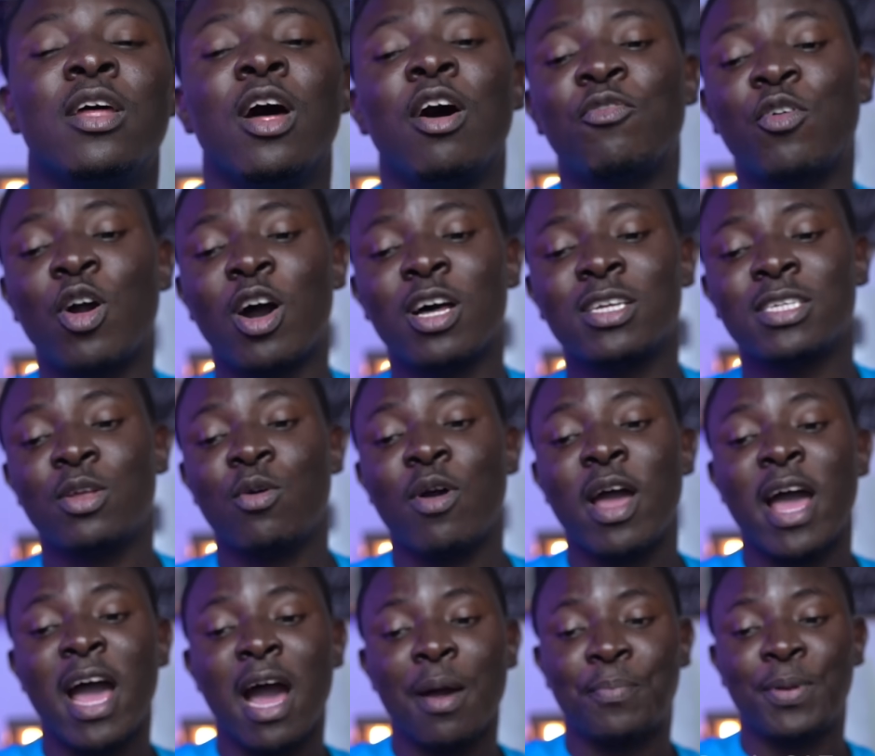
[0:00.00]
Of course, they
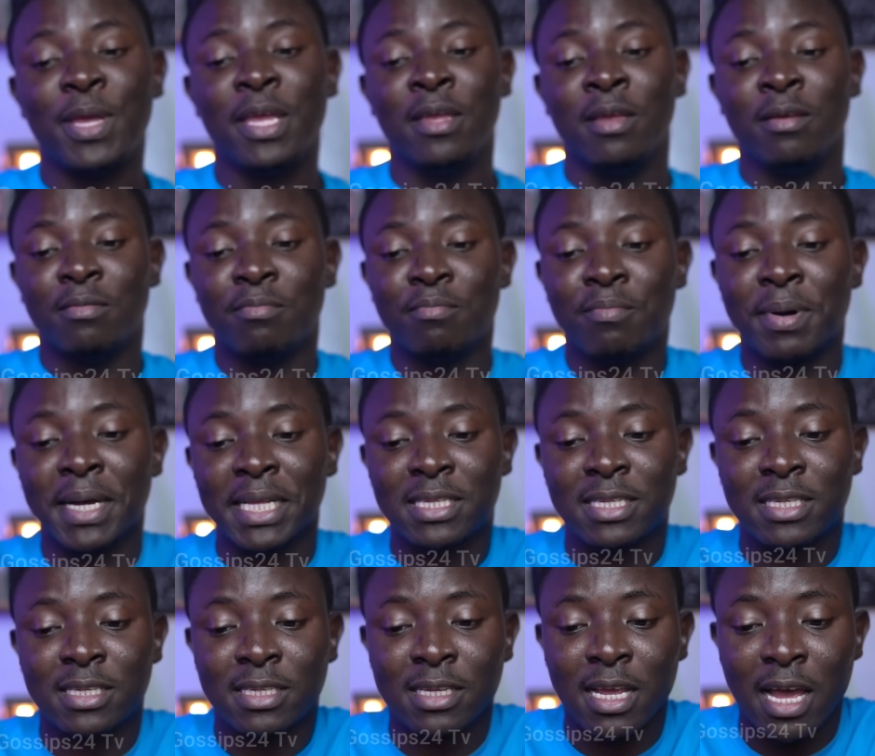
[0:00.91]
were happy,
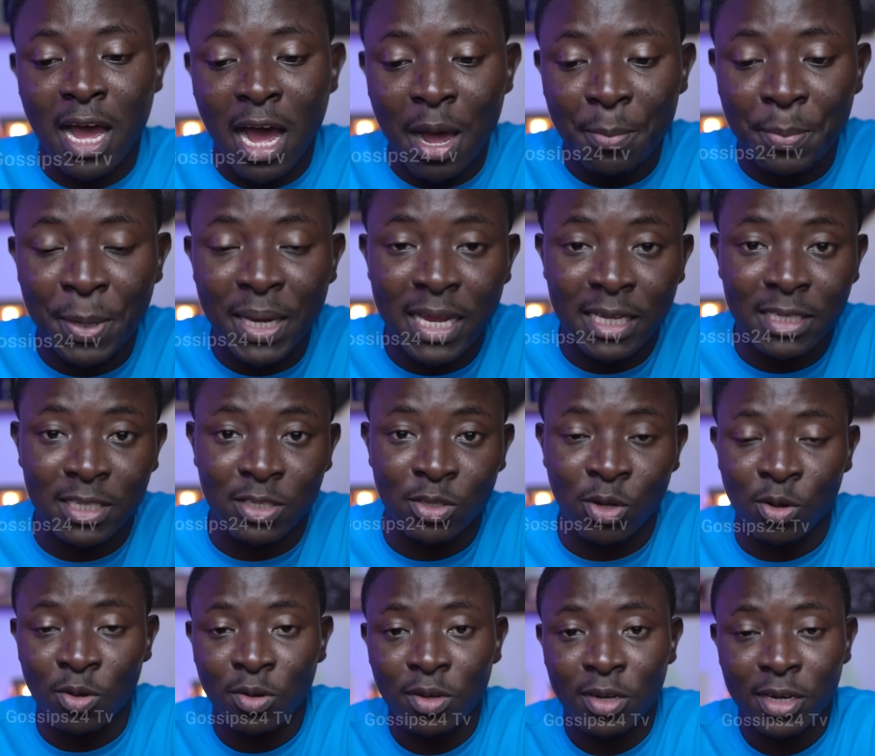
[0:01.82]
but happiness
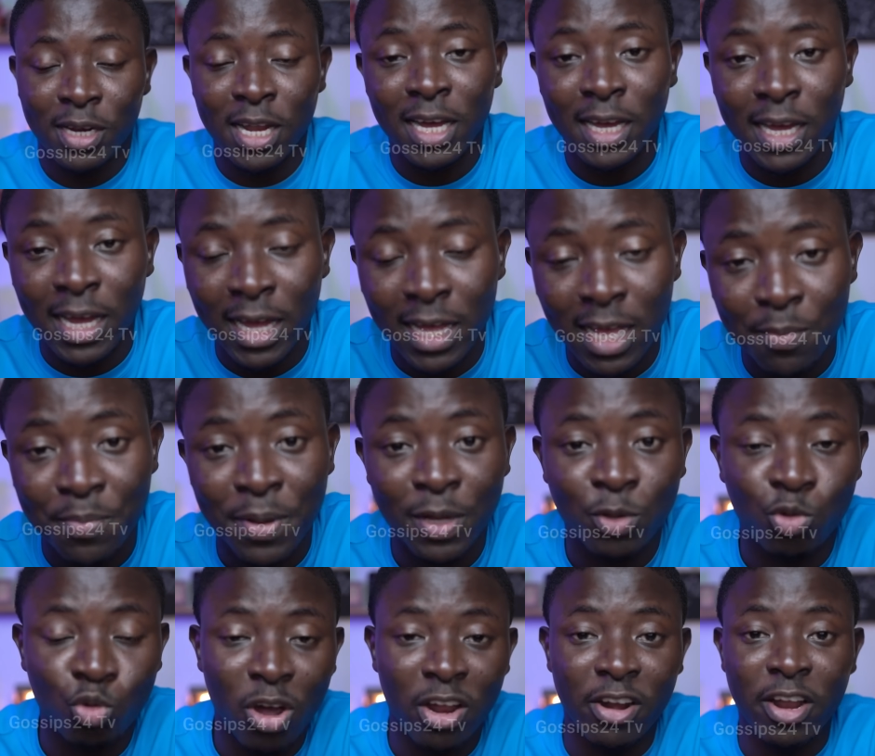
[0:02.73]
no. Nanka ye pay
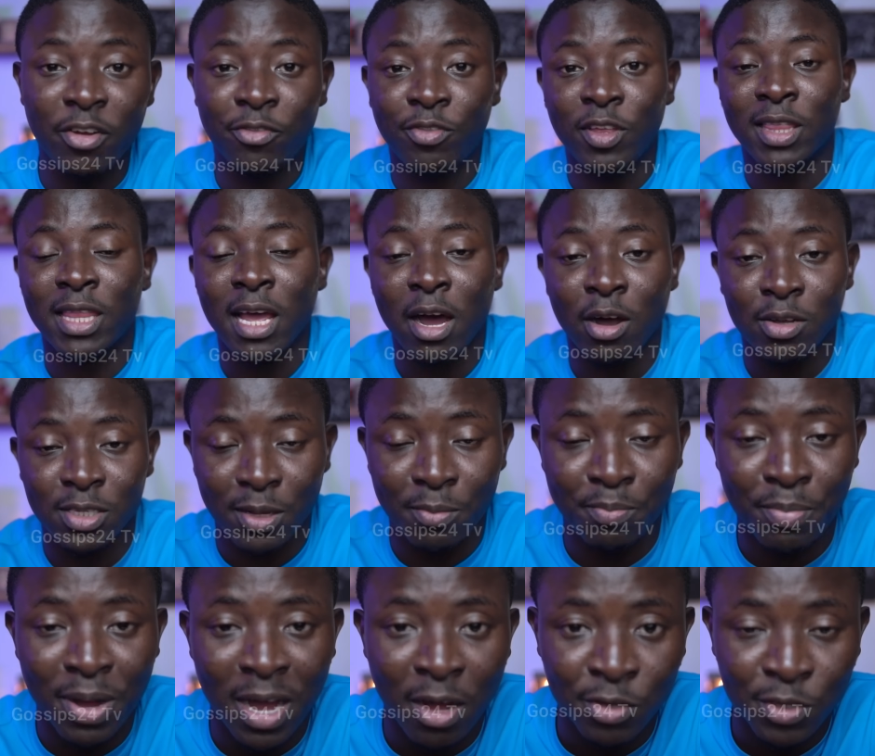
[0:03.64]

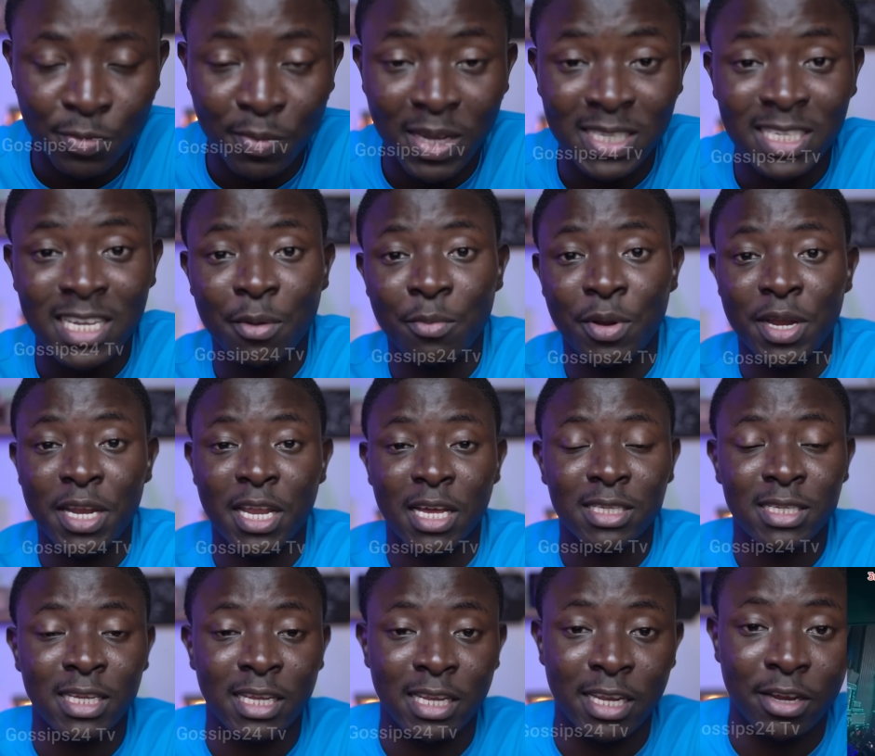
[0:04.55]
£250,000, but some media
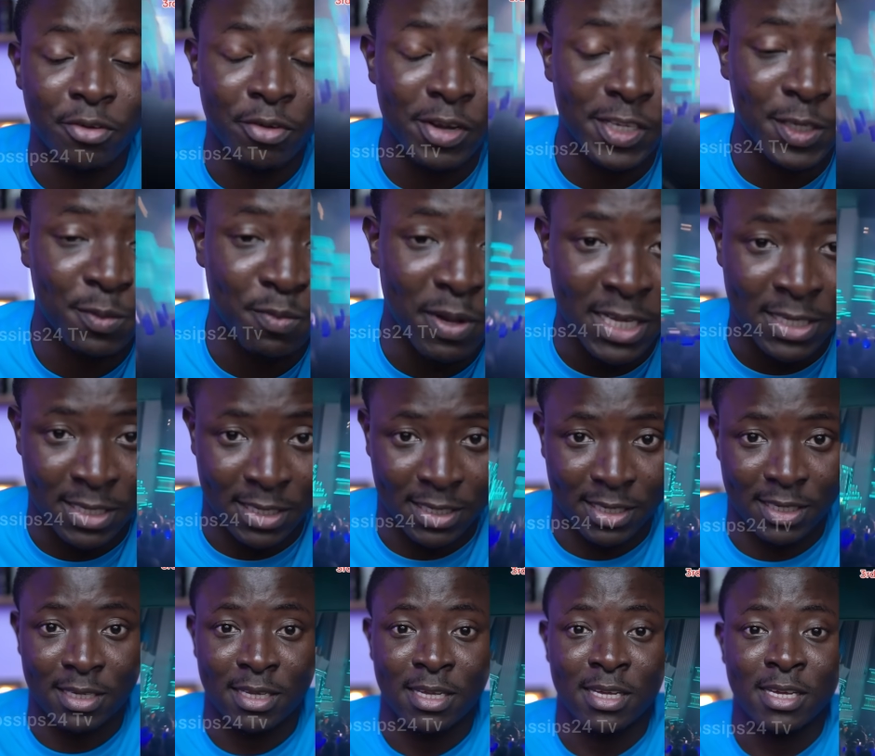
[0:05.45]
Sydney
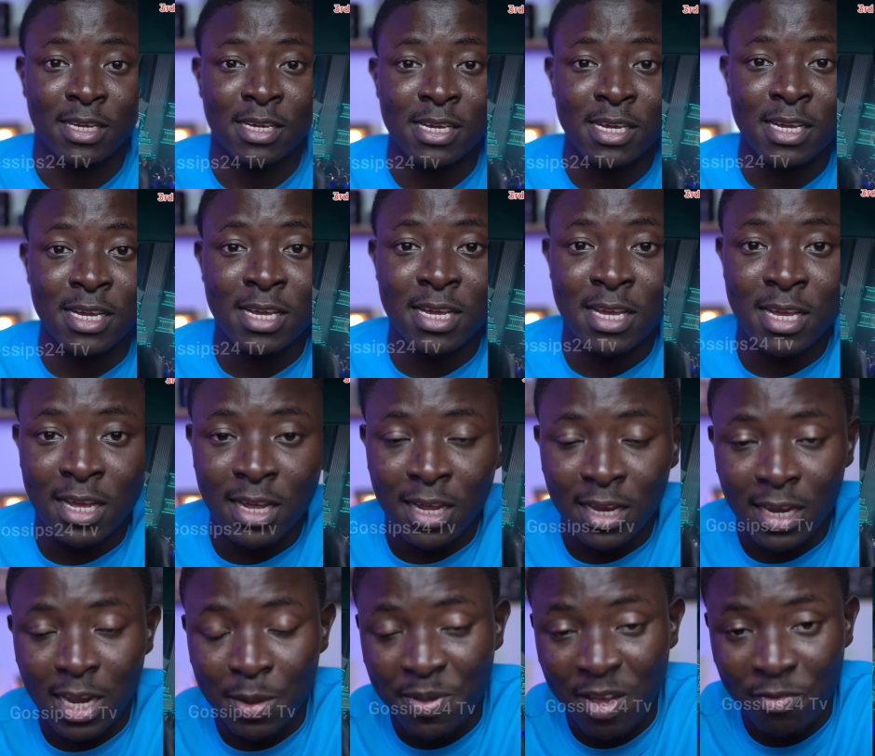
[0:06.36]
Christmas.
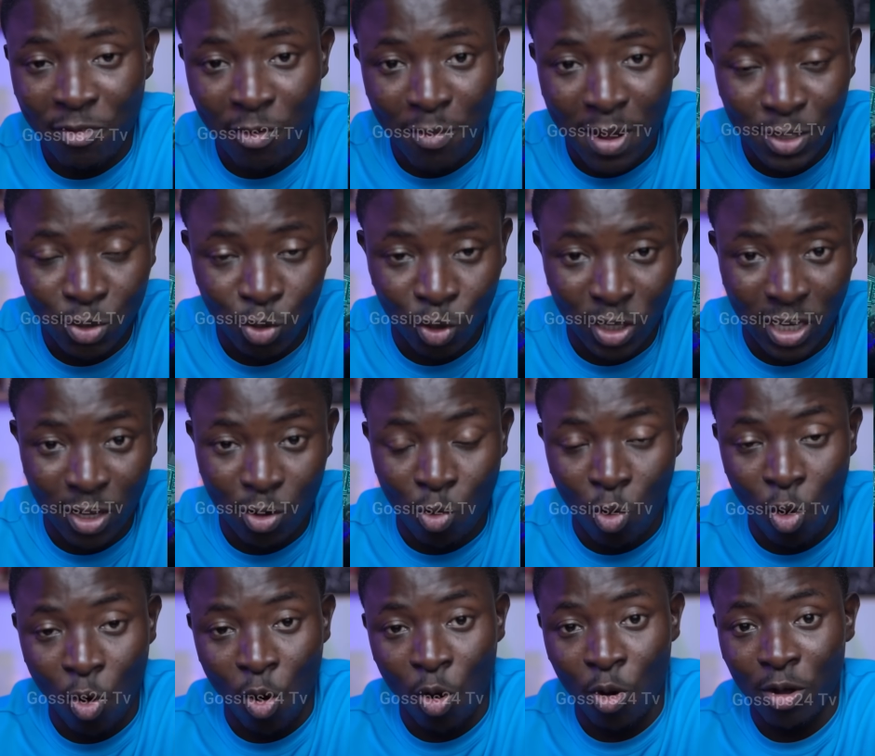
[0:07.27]
The performance were they
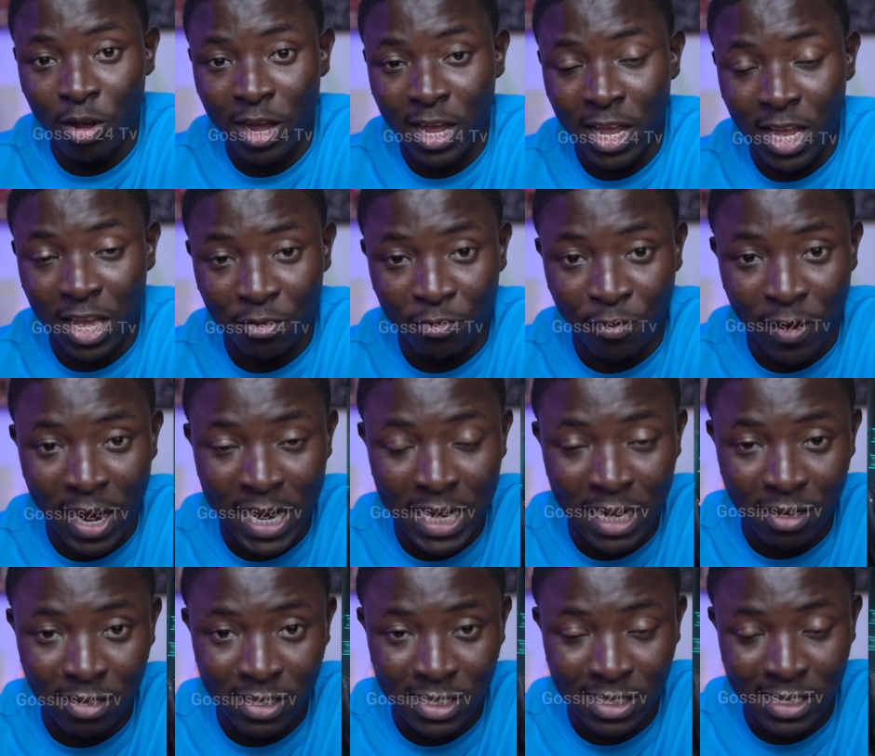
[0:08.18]
call a
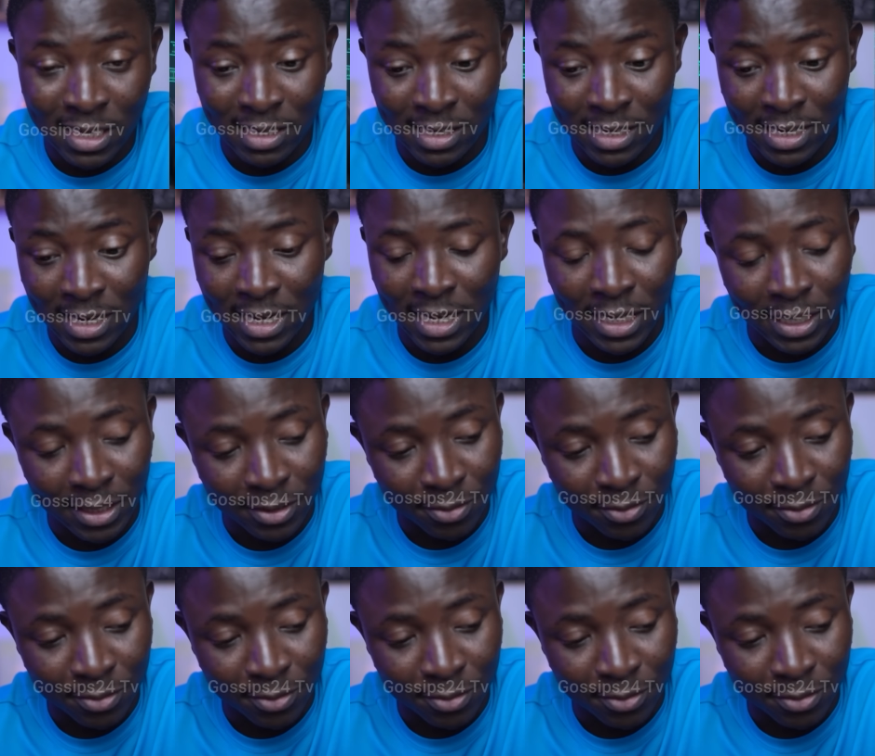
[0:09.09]
finals ne die.